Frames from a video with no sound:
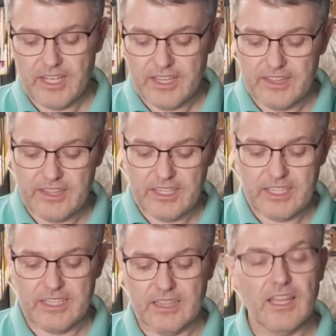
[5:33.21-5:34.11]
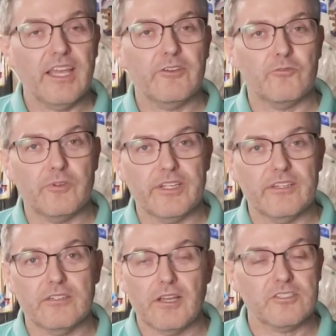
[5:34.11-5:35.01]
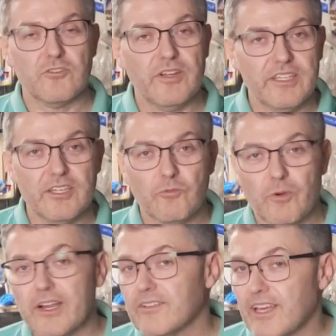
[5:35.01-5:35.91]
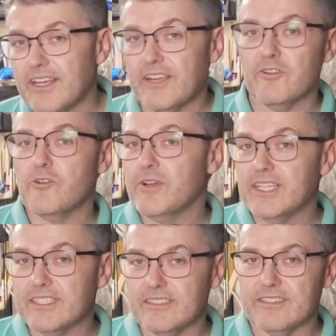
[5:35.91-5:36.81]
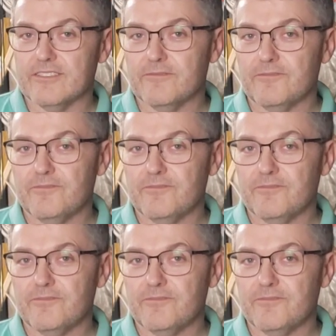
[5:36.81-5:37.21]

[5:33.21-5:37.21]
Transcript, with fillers: The light reader has no idea where that arrow is.